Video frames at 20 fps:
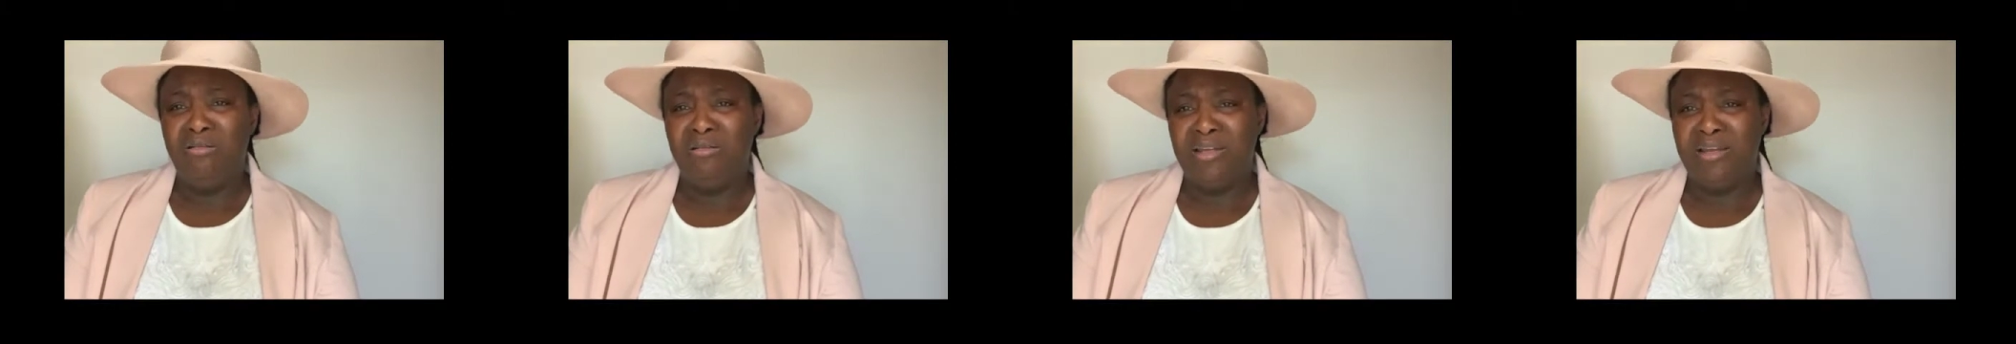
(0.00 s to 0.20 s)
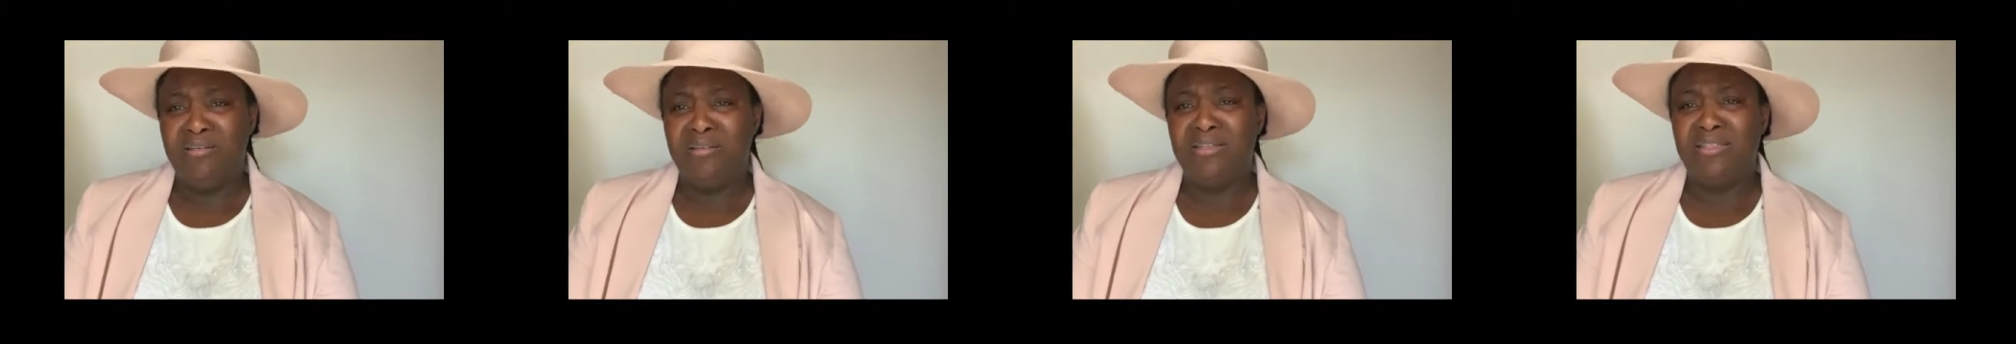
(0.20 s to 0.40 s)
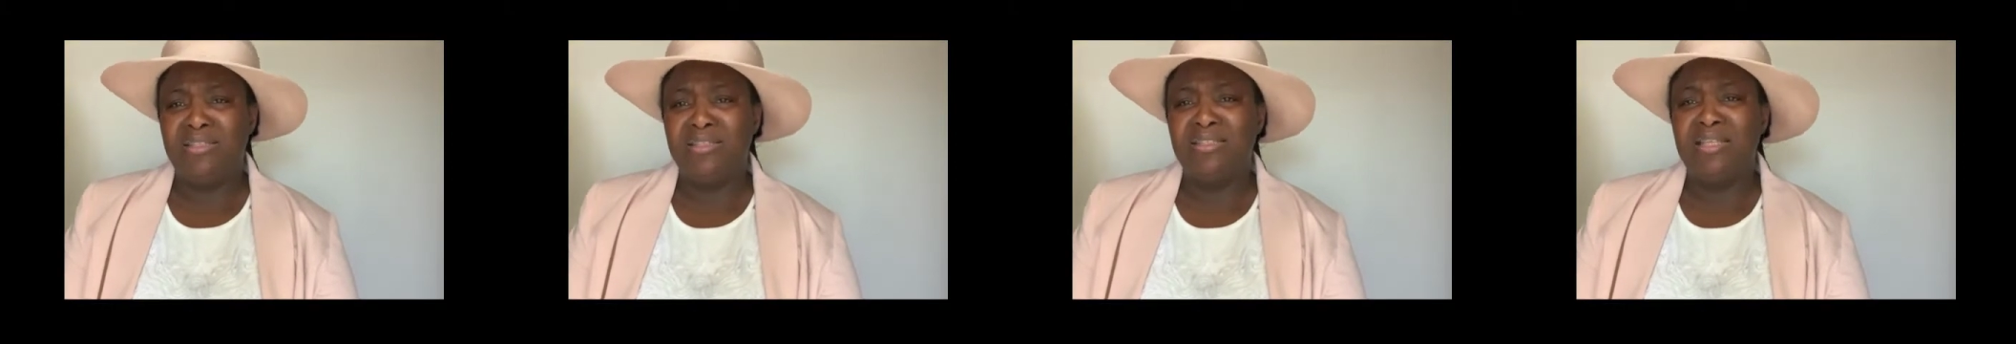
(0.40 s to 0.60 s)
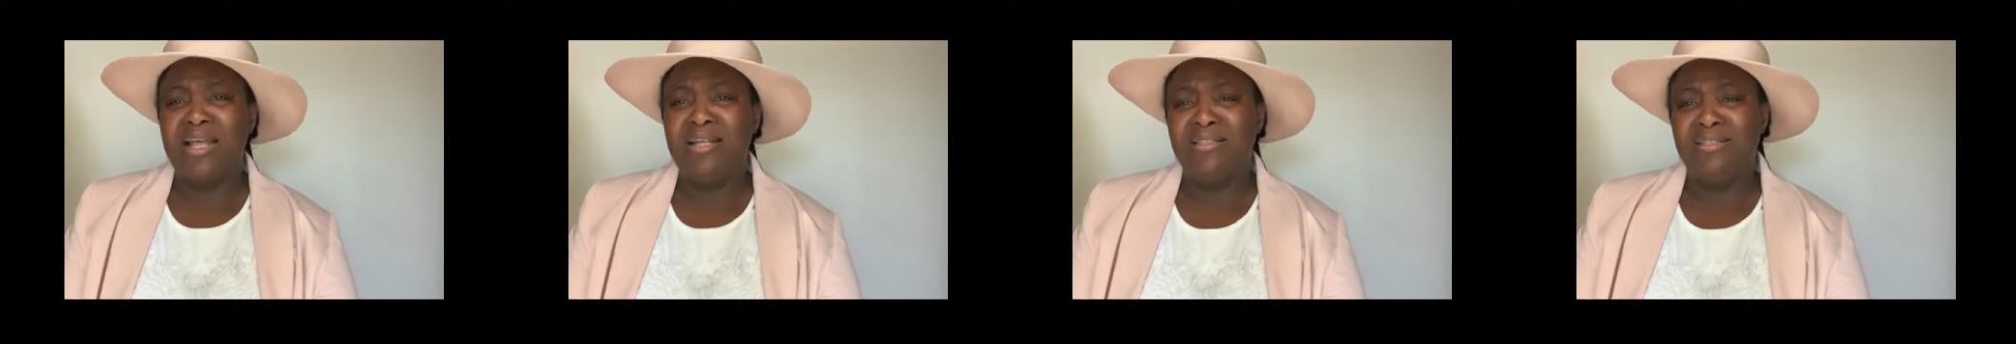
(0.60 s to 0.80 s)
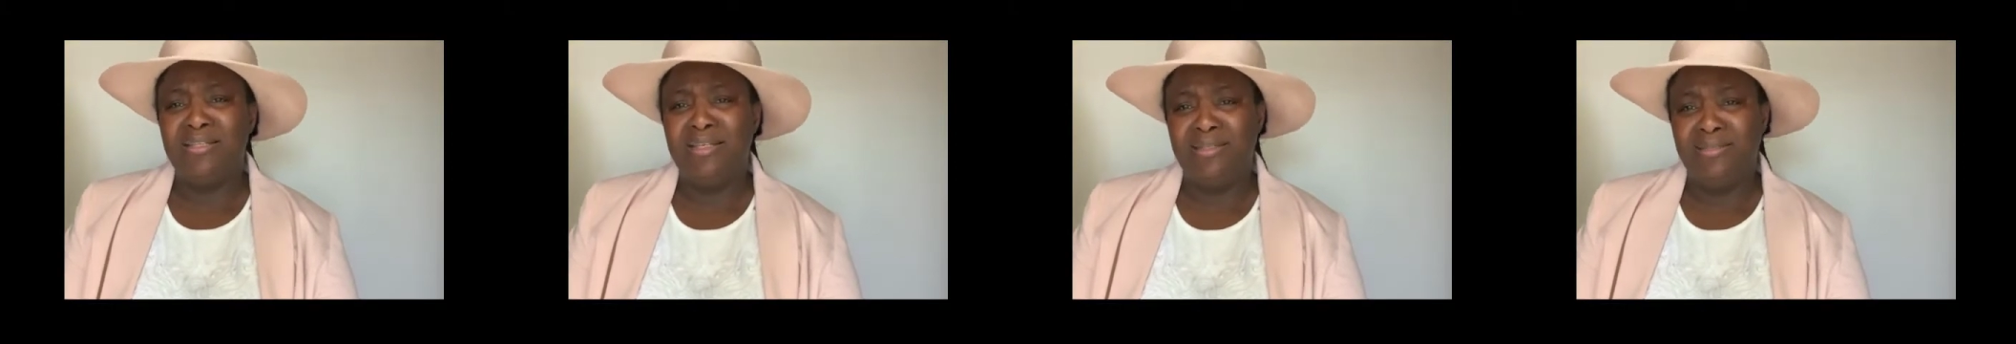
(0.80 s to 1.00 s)
there is
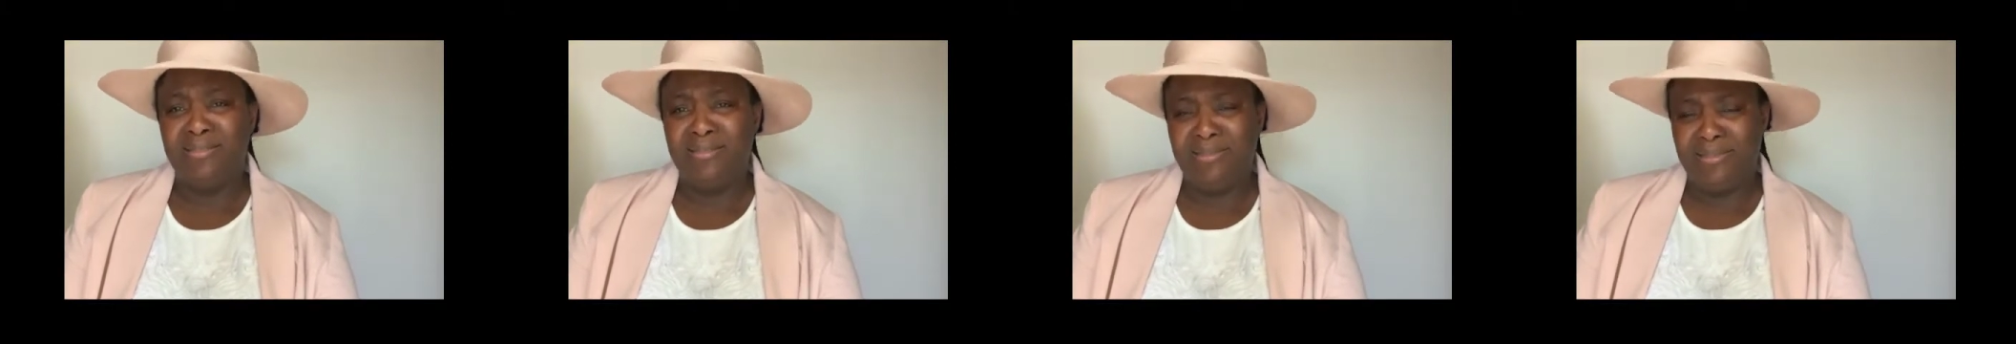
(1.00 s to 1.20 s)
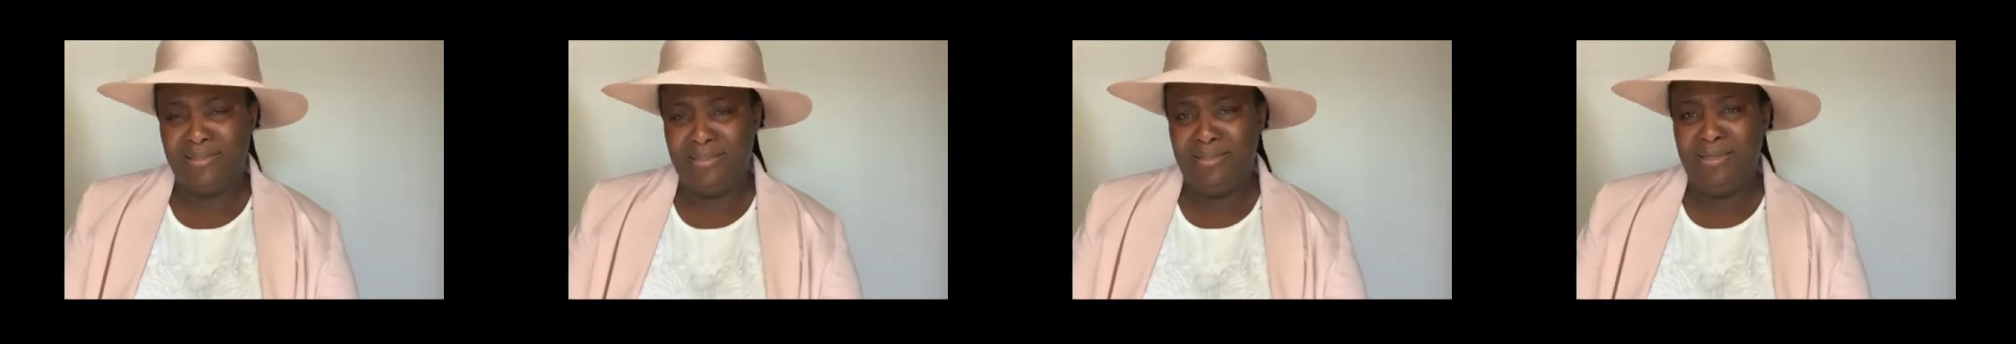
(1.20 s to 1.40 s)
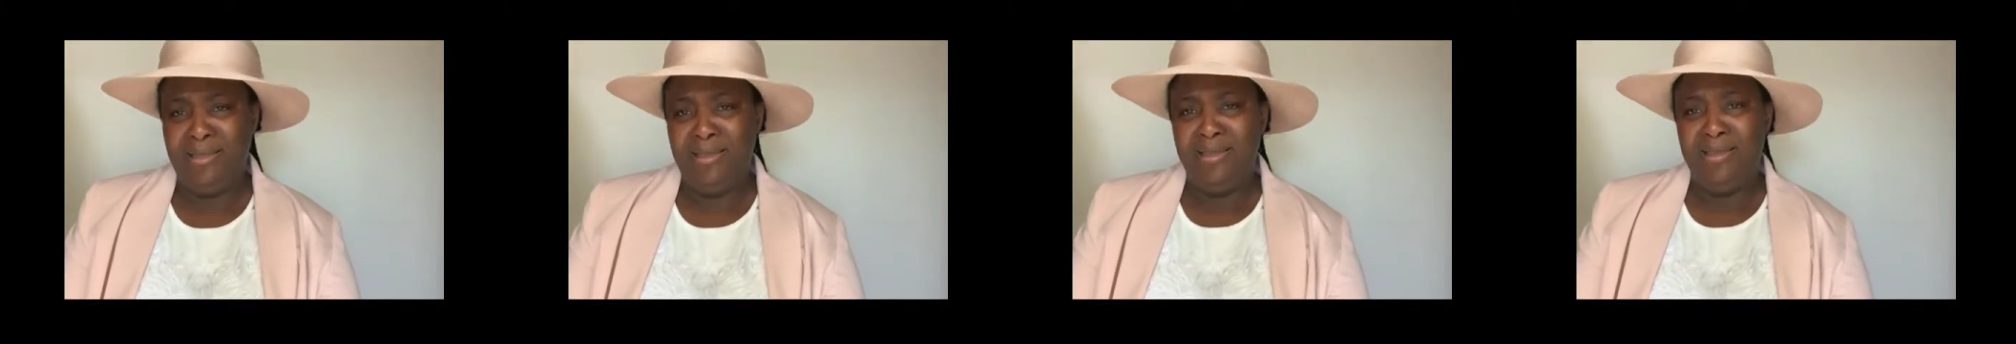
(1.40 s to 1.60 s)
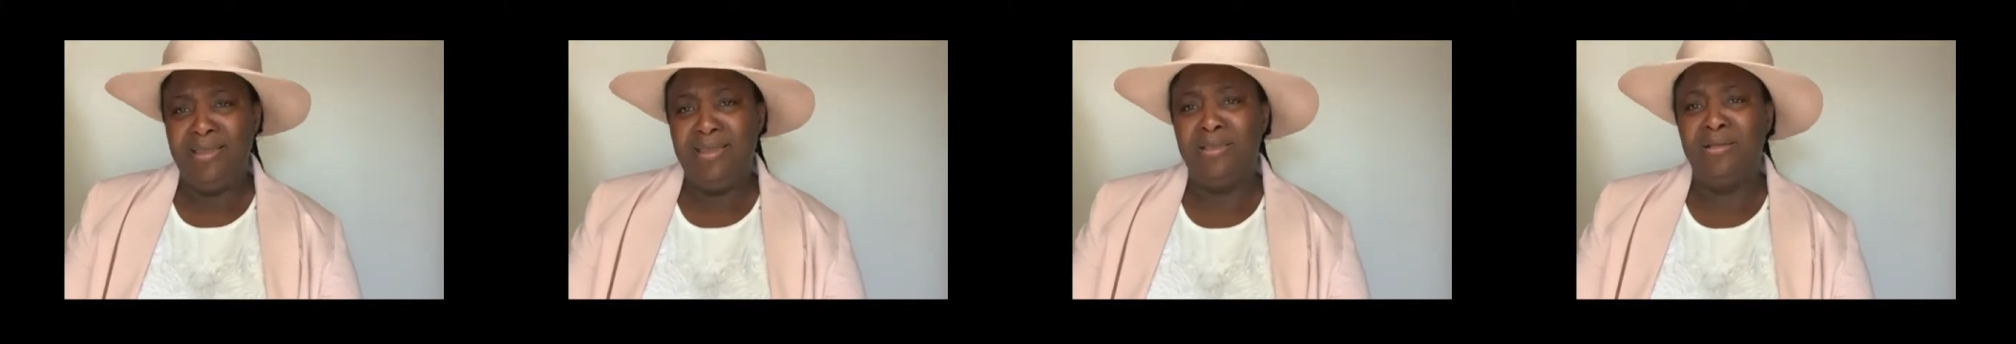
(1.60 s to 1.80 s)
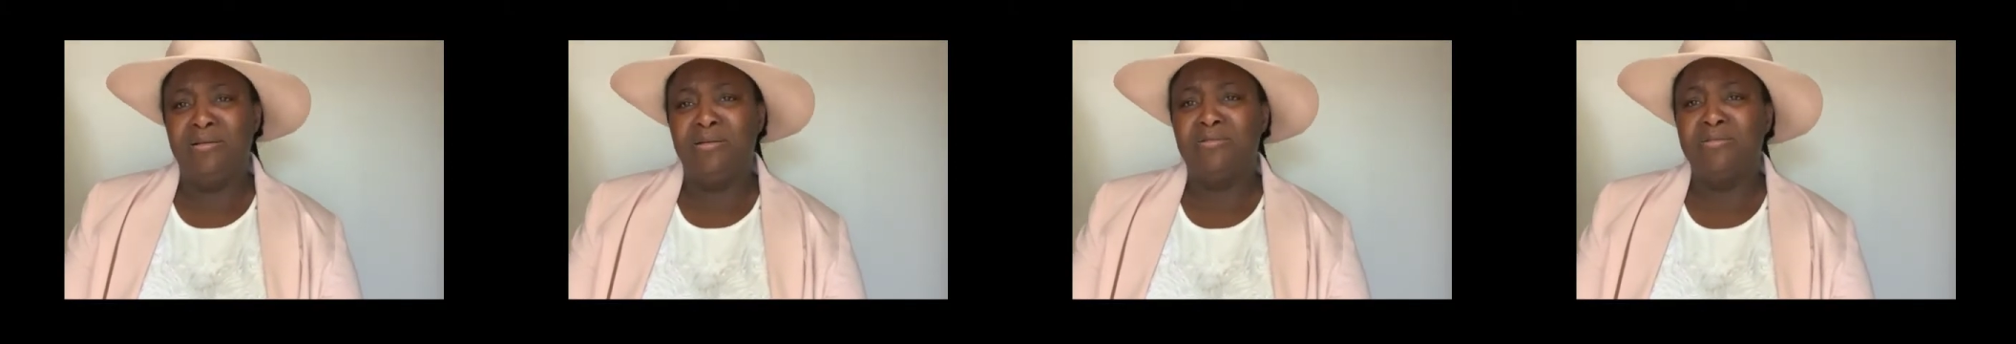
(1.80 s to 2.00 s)
certainty in